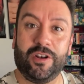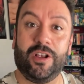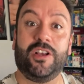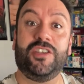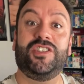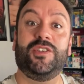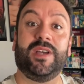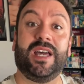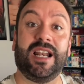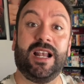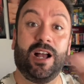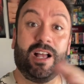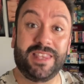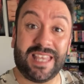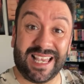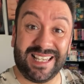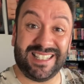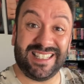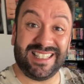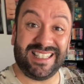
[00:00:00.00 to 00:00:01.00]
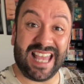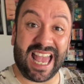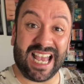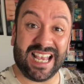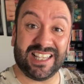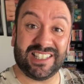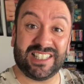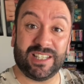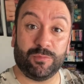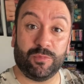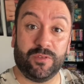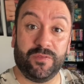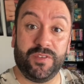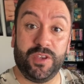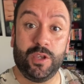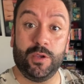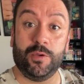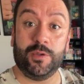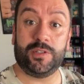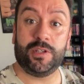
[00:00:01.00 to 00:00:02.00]
And also I got a nice stack of some
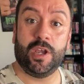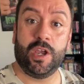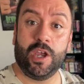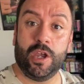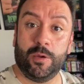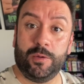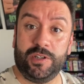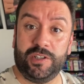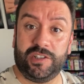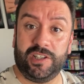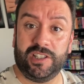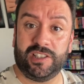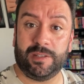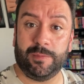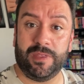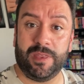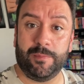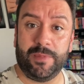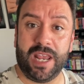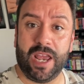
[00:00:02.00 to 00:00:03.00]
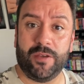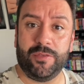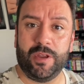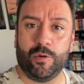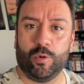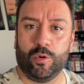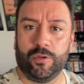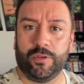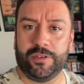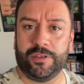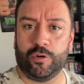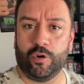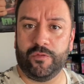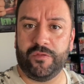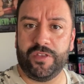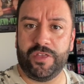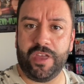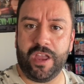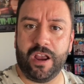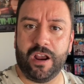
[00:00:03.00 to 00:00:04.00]
reviews, but you see some of them down there, well, they're
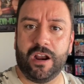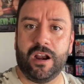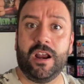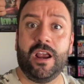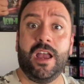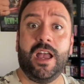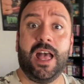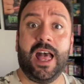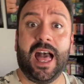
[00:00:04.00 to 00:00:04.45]
over there.